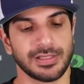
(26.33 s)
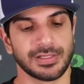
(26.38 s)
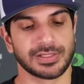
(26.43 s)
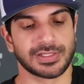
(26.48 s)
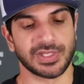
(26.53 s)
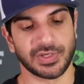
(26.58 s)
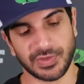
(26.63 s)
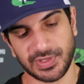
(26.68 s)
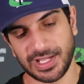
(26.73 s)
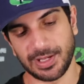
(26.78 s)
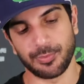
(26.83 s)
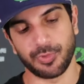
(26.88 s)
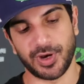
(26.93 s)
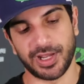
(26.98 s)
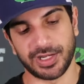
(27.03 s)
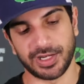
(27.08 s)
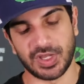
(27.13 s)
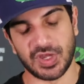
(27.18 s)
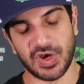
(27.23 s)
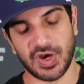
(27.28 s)
So you get
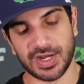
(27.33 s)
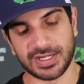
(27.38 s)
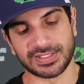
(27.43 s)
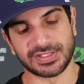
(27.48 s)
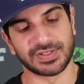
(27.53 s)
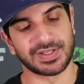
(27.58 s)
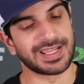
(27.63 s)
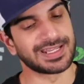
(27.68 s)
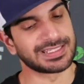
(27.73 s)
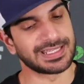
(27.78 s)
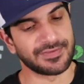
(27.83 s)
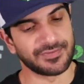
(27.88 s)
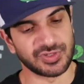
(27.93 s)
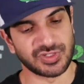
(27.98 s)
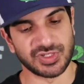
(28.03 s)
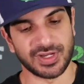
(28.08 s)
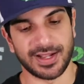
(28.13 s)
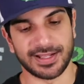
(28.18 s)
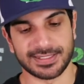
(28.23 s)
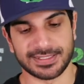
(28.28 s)
Brandon Cooks, you get David
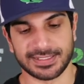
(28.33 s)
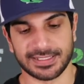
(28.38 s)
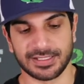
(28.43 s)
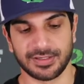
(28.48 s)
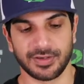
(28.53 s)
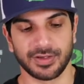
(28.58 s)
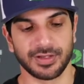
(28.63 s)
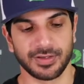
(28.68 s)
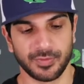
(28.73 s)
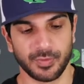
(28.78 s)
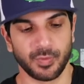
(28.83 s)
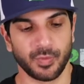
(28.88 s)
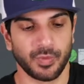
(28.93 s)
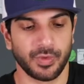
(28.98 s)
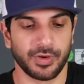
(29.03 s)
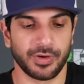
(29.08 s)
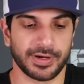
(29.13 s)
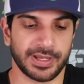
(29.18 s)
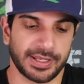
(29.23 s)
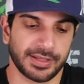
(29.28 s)
Johnson.
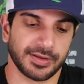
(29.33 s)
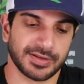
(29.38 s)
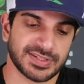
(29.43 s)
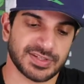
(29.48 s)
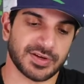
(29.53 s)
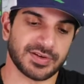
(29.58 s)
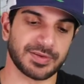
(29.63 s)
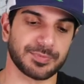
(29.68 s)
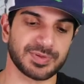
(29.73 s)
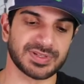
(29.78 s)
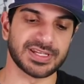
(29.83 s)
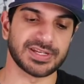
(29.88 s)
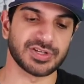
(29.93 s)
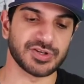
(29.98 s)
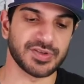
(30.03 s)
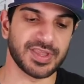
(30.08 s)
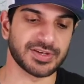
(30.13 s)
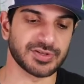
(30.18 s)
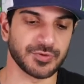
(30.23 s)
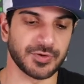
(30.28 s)
Okay, let's look at the
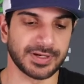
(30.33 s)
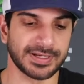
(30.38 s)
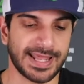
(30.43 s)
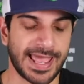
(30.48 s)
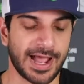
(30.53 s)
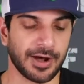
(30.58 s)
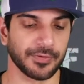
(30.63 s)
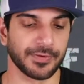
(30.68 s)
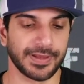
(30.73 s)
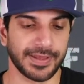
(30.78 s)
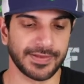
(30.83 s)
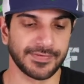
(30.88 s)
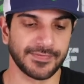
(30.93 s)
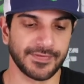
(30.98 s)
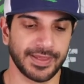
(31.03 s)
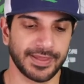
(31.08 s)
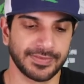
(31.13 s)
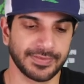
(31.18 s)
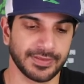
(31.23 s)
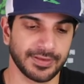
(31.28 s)
position that you're in now.
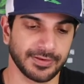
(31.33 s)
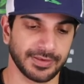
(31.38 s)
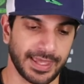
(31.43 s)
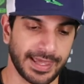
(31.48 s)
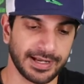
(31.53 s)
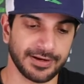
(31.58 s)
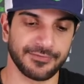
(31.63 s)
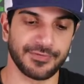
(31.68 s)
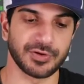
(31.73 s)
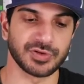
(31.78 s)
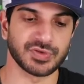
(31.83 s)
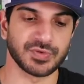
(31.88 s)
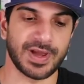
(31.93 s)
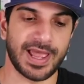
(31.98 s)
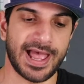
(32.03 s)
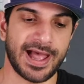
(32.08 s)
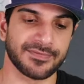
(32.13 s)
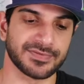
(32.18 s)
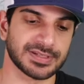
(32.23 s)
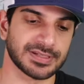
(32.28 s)
In the NFL
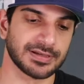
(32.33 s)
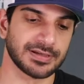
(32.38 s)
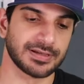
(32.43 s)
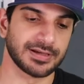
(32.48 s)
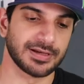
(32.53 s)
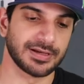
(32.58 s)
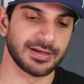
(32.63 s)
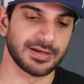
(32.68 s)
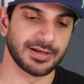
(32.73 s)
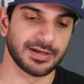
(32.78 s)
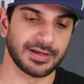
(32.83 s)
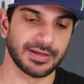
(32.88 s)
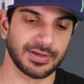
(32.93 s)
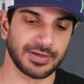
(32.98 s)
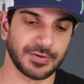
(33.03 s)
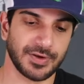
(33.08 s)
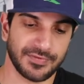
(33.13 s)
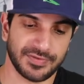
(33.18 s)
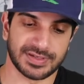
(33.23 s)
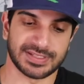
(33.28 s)
draft,
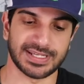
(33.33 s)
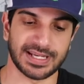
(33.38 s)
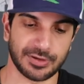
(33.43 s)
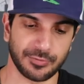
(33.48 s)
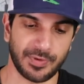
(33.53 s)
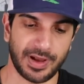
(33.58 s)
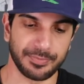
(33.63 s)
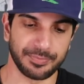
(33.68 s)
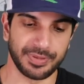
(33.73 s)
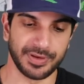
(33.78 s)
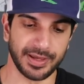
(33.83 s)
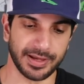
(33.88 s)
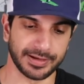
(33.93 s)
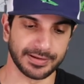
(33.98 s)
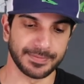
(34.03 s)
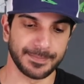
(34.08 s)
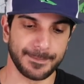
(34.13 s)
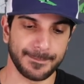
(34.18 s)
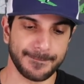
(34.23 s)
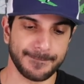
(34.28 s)
you have the second round
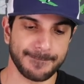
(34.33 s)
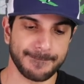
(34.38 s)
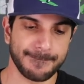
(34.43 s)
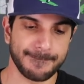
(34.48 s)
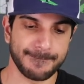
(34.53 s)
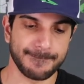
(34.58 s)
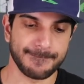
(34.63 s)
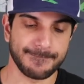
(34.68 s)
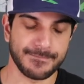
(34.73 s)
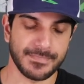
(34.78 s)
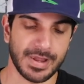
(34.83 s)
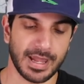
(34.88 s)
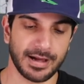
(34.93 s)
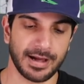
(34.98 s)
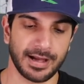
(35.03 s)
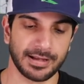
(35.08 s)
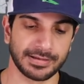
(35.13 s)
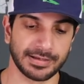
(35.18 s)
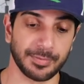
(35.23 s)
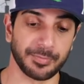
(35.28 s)
pick,
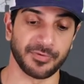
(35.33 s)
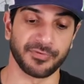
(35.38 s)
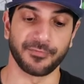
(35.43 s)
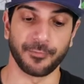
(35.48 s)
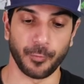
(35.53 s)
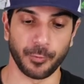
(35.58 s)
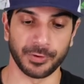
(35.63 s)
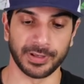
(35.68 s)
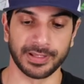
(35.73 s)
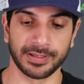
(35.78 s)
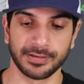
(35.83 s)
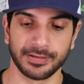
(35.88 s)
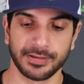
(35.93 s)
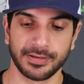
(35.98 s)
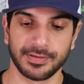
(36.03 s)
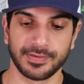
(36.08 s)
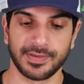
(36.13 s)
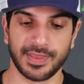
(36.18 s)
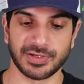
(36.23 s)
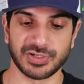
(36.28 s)
number 40,
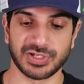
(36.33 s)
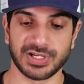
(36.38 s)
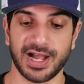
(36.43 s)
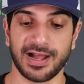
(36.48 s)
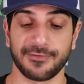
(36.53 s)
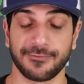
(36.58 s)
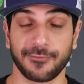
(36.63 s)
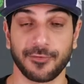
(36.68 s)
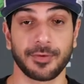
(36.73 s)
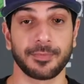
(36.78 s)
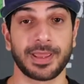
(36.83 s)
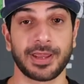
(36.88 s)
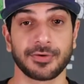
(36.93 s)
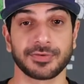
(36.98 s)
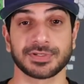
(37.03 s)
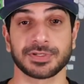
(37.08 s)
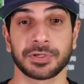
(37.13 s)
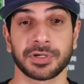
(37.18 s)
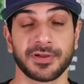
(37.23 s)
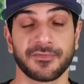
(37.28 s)
that you got from
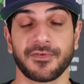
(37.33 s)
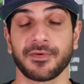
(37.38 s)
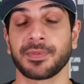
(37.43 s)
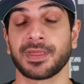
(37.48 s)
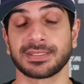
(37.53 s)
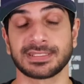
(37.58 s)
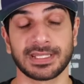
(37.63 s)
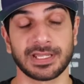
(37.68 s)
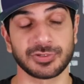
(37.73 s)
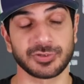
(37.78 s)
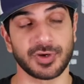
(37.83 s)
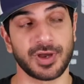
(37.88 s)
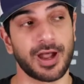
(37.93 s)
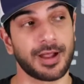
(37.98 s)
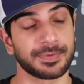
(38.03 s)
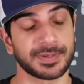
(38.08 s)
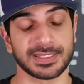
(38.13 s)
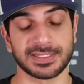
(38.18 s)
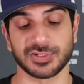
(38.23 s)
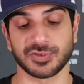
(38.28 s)
Arizona from that DeAndre
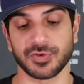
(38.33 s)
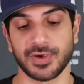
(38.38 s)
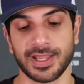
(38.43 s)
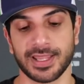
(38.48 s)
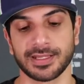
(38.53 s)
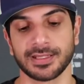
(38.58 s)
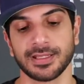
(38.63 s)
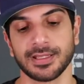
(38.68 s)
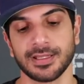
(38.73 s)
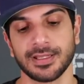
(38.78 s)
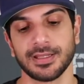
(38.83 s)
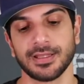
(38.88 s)
Hopkins trade.